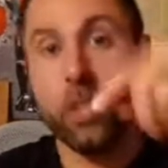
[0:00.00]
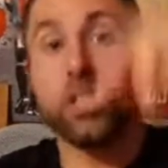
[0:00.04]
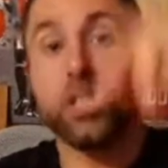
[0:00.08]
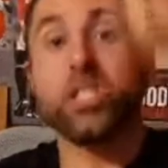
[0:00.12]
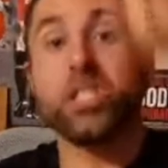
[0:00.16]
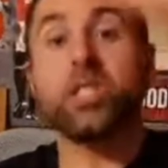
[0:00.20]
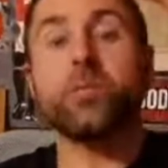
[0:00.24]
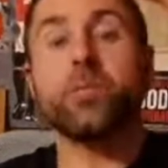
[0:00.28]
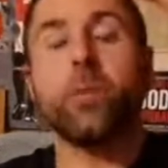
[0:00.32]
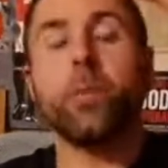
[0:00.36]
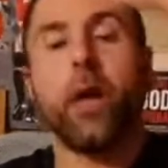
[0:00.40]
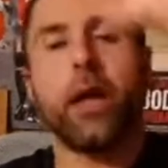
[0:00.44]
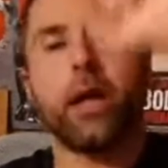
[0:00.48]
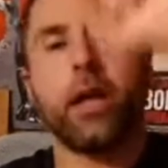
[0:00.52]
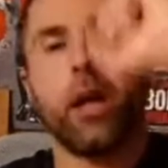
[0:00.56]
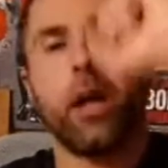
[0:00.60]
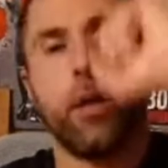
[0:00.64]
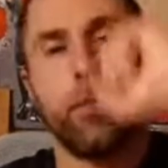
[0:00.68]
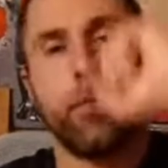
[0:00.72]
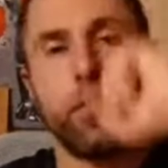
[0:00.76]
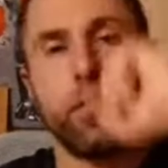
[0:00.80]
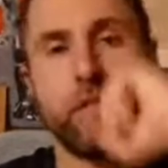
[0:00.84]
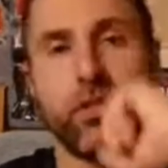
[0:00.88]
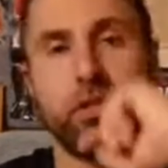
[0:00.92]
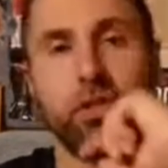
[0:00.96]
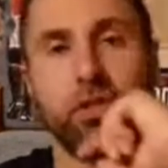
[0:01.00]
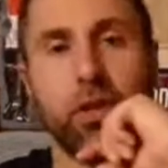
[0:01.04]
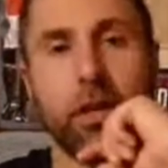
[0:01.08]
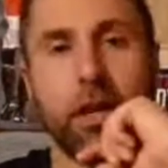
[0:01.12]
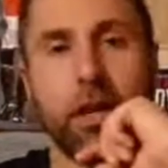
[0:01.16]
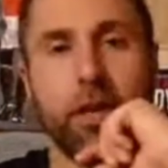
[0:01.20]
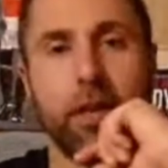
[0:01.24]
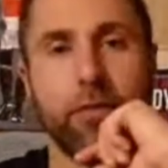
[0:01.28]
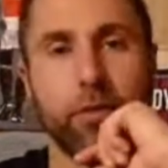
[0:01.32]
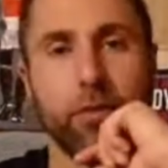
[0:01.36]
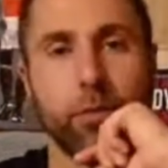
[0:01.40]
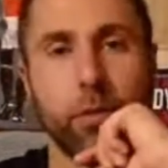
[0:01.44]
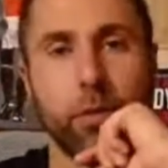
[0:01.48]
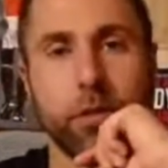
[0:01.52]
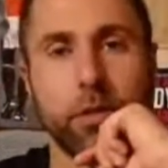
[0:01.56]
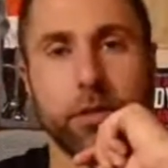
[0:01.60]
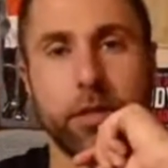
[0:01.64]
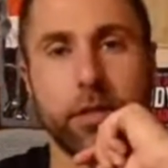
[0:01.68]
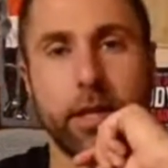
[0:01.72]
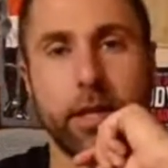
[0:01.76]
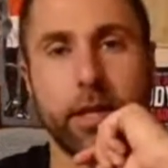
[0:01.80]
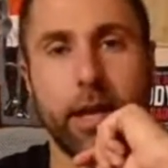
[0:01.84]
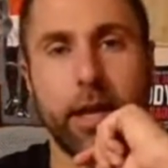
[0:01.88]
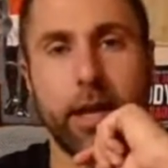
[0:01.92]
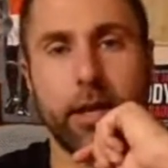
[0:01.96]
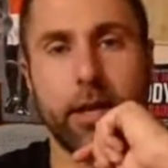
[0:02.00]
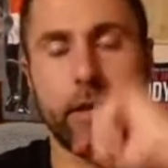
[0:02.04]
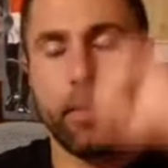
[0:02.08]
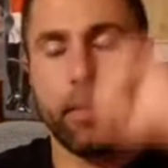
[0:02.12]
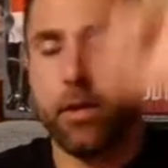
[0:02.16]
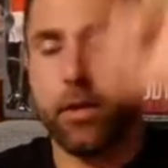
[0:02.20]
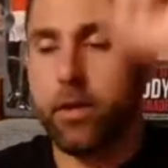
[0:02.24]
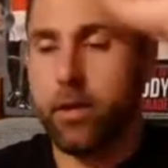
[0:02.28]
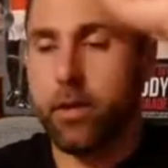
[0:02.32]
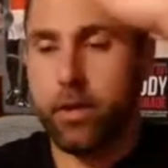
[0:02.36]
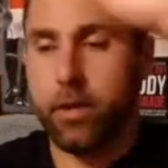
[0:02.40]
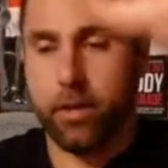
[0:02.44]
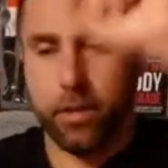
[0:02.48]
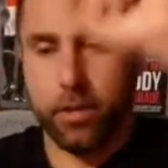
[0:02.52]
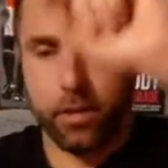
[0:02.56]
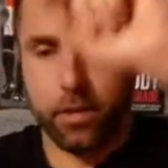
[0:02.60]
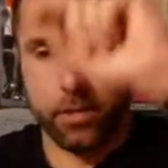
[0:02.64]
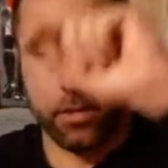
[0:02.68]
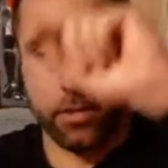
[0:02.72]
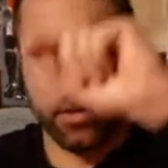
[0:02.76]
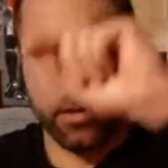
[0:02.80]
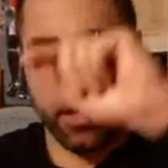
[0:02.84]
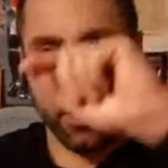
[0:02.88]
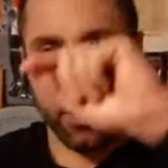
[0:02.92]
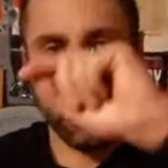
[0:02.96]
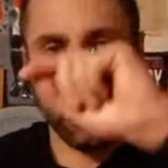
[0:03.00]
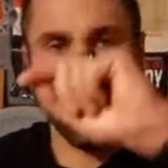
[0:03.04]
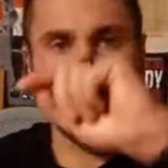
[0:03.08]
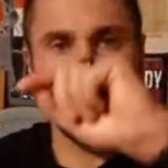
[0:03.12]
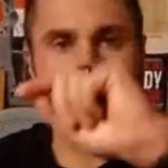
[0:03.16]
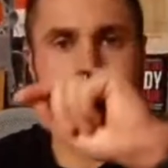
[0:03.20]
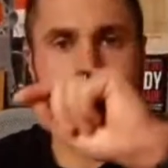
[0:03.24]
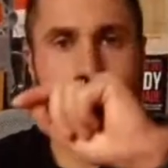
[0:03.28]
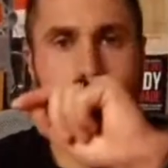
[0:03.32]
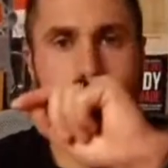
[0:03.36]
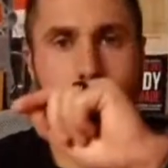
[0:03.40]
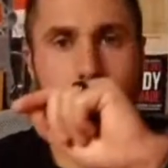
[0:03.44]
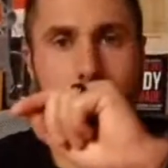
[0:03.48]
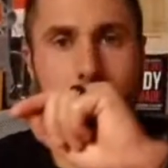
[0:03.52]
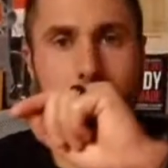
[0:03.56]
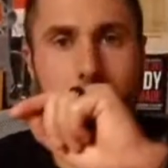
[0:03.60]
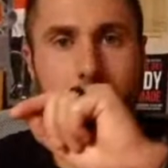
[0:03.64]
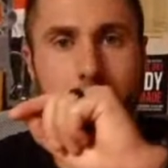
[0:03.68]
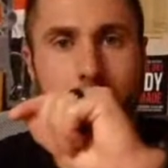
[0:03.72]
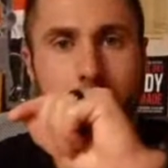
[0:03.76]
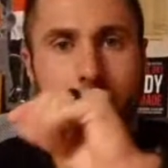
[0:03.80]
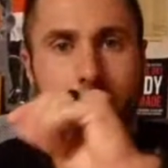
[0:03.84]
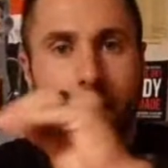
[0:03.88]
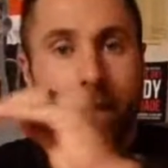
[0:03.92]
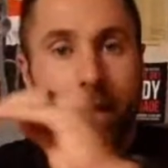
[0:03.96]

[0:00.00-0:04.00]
spike up these sugar levels once again, start coming down.